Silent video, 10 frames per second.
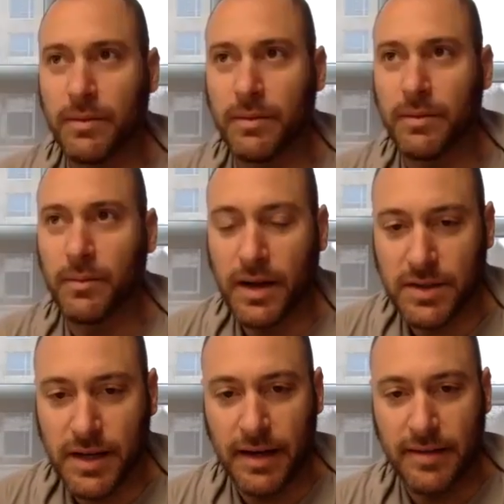from what I
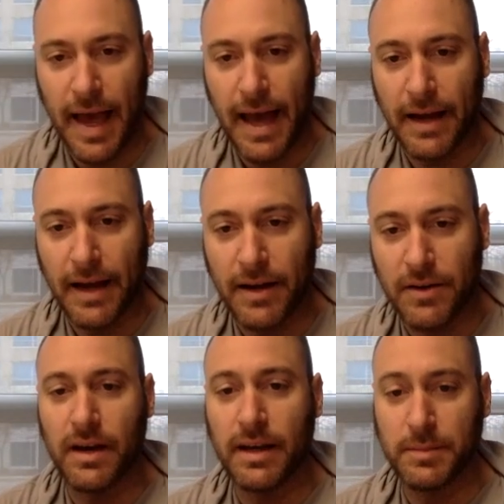understand, it's
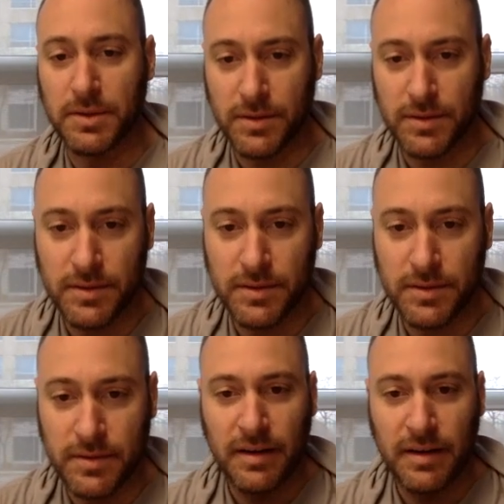hackers, not hipsters.